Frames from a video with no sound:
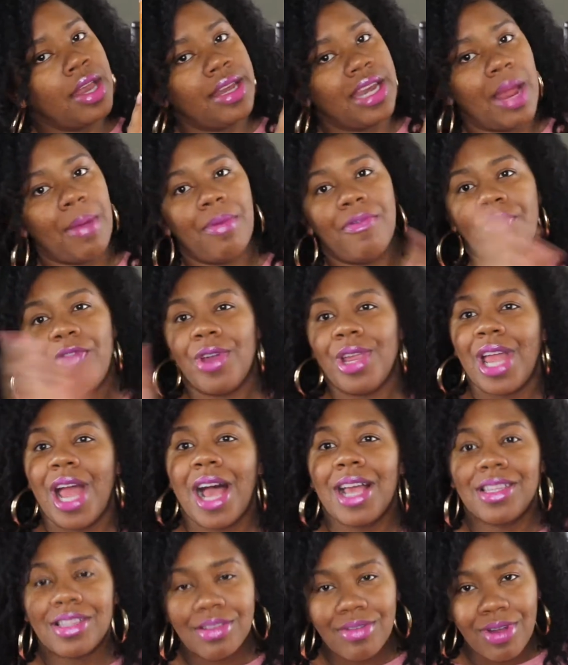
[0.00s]
Now, before
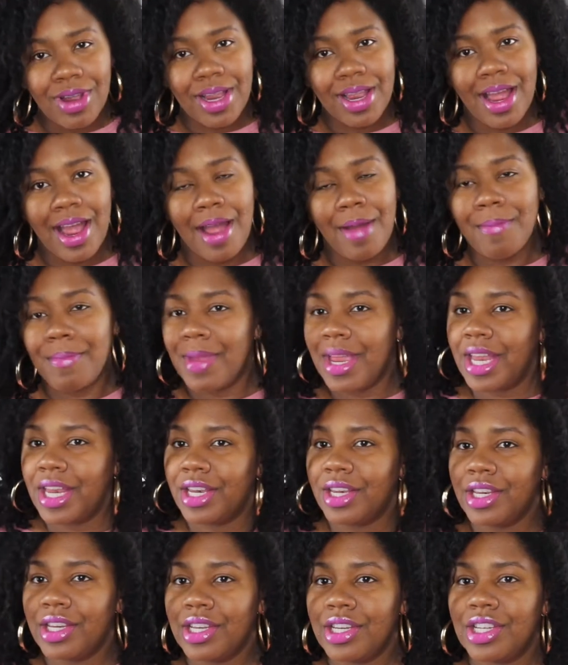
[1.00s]
y'all start
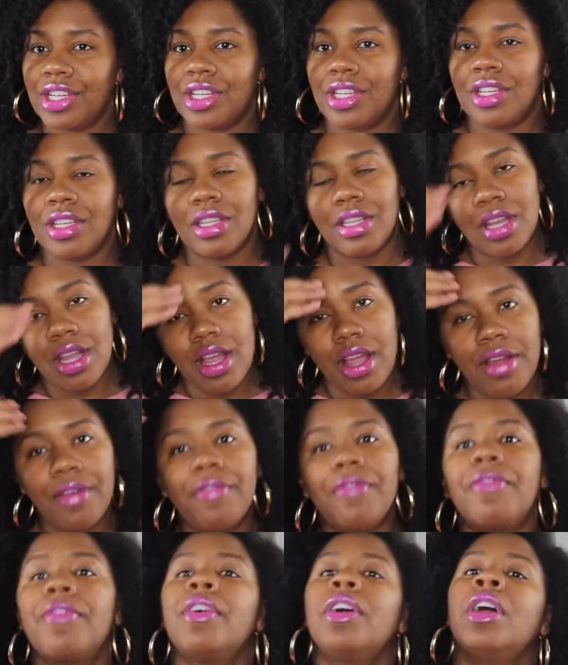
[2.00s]
commenting
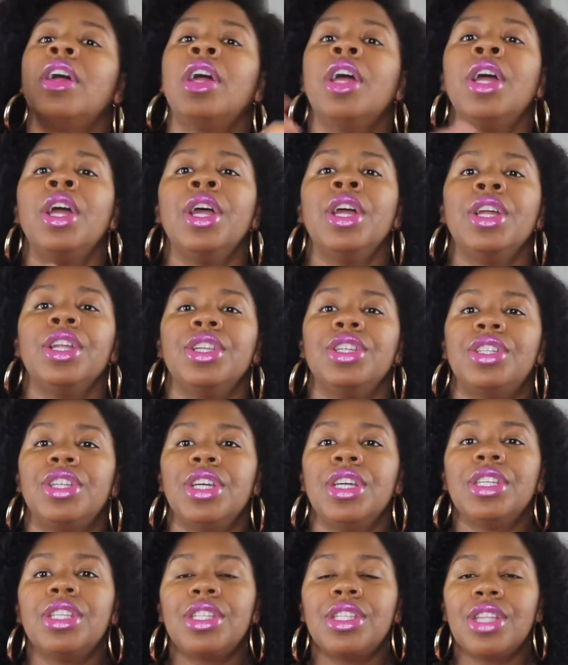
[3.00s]
stuff,
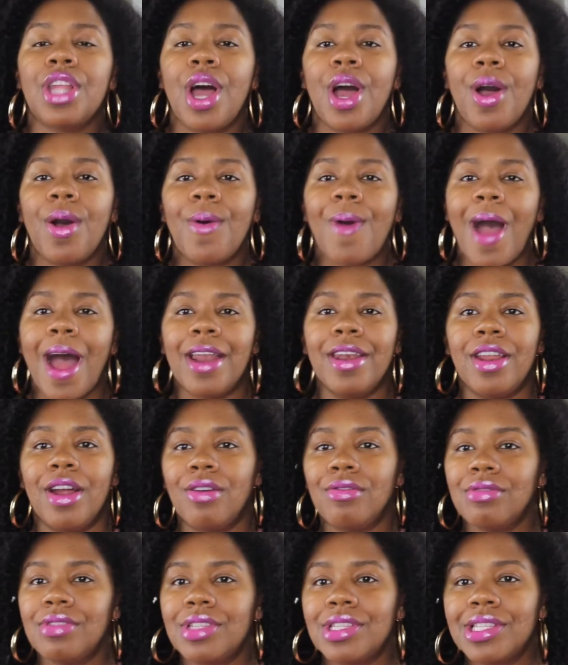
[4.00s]
just know I
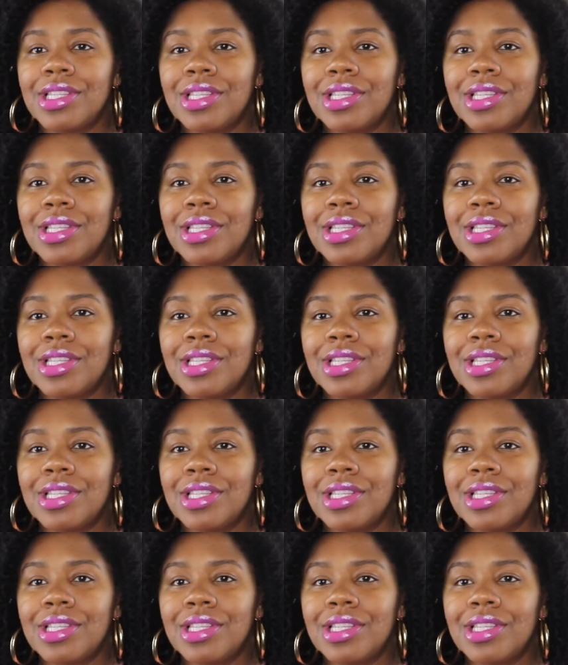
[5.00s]
don't